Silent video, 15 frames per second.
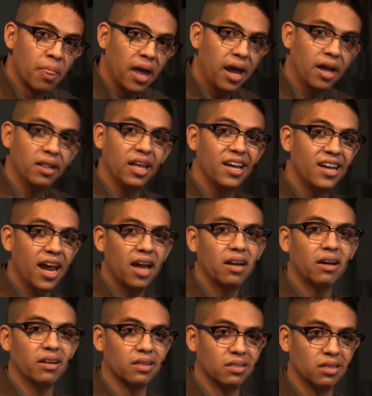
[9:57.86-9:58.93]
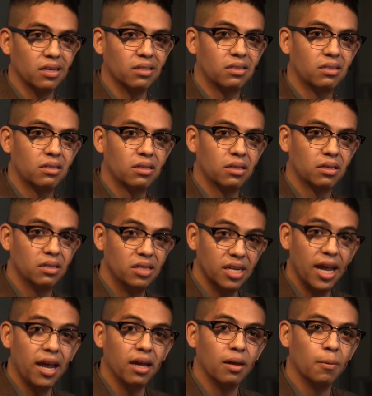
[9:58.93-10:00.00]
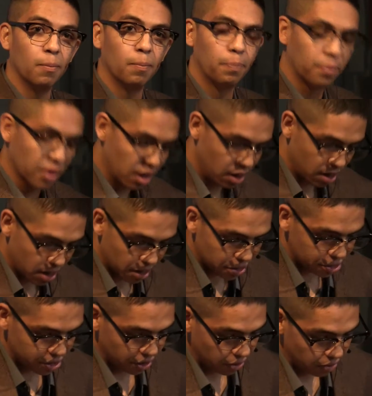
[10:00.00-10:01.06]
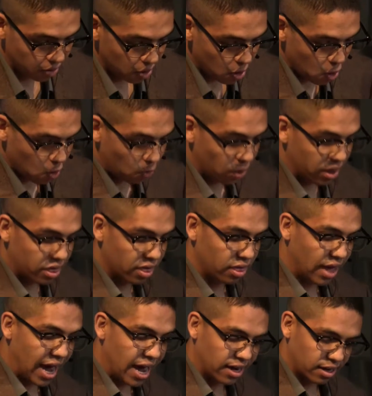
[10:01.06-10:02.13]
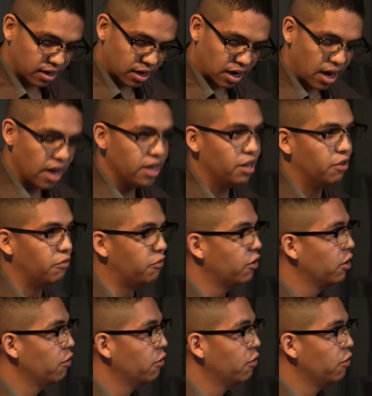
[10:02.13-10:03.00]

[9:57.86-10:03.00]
and they cannot exist today. So with that kind of